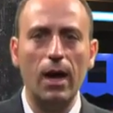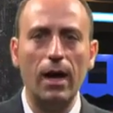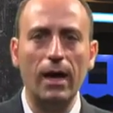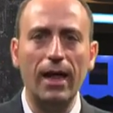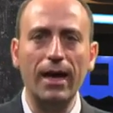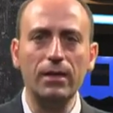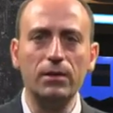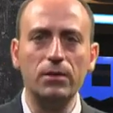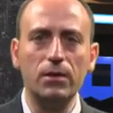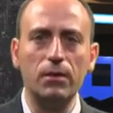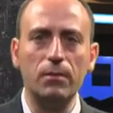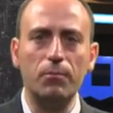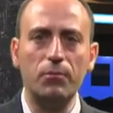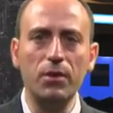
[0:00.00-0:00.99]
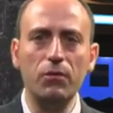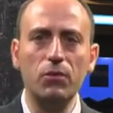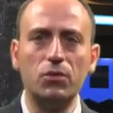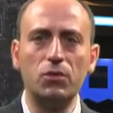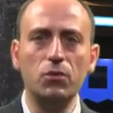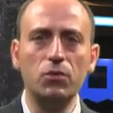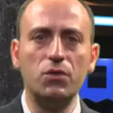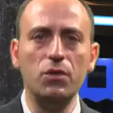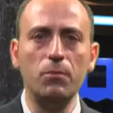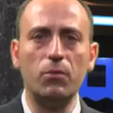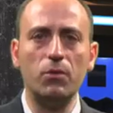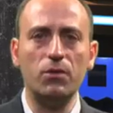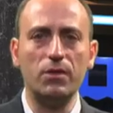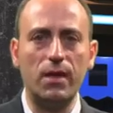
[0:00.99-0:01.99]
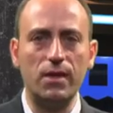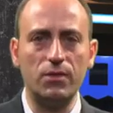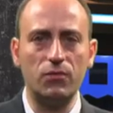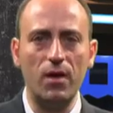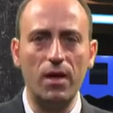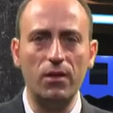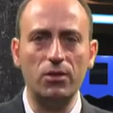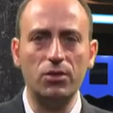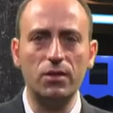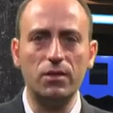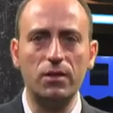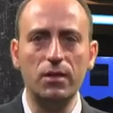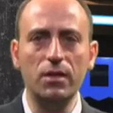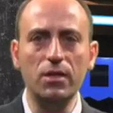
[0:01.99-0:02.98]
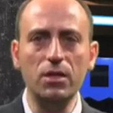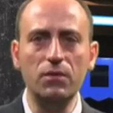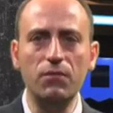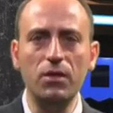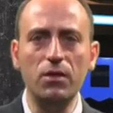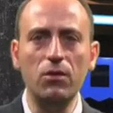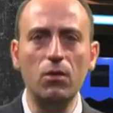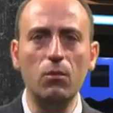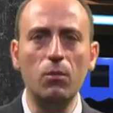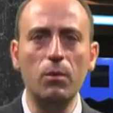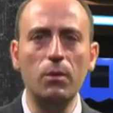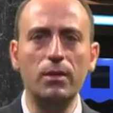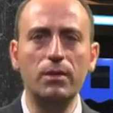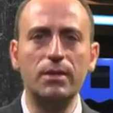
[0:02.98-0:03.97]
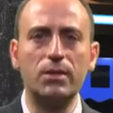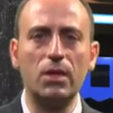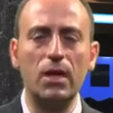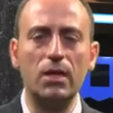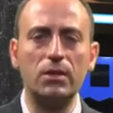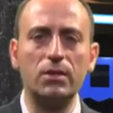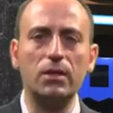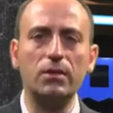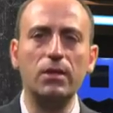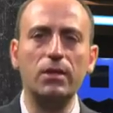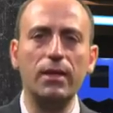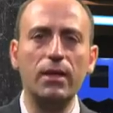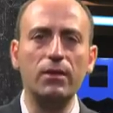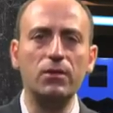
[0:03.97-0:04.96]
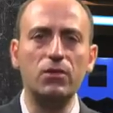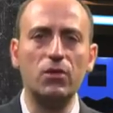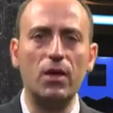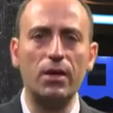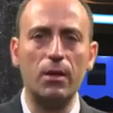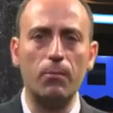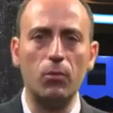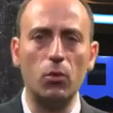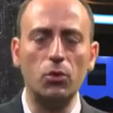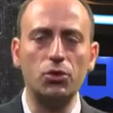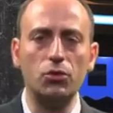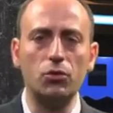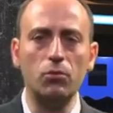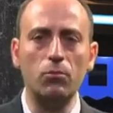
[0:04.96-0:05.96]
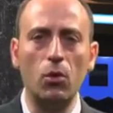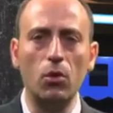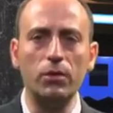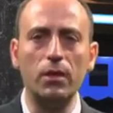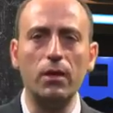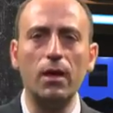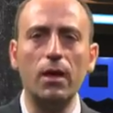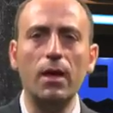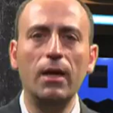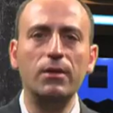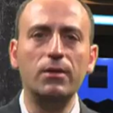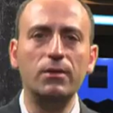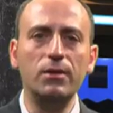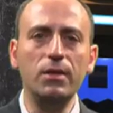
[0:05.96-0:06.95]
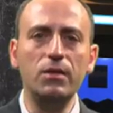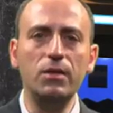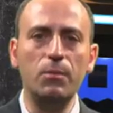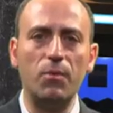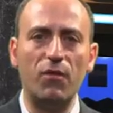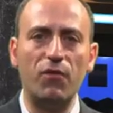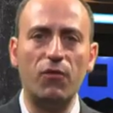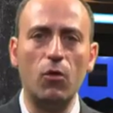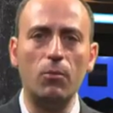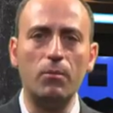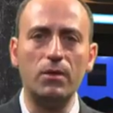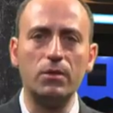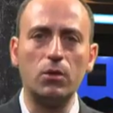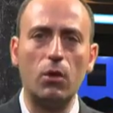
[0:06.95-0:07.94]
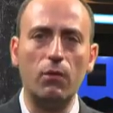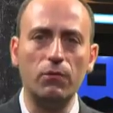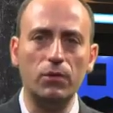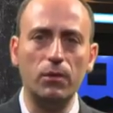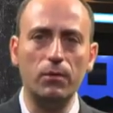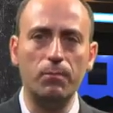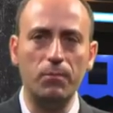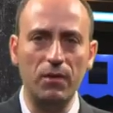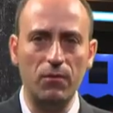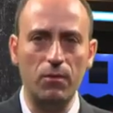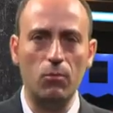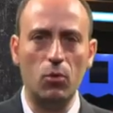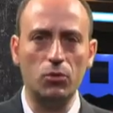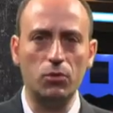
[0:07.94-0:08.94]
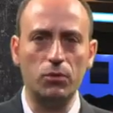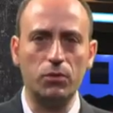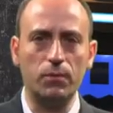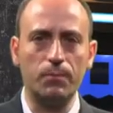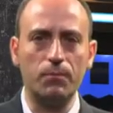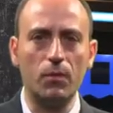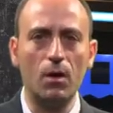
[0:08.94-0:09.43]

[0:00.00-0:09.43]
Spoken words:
Unlike the previous two simple design strategies, in this video we will discuss a detailed design approach to model the DC performance of the PV modules.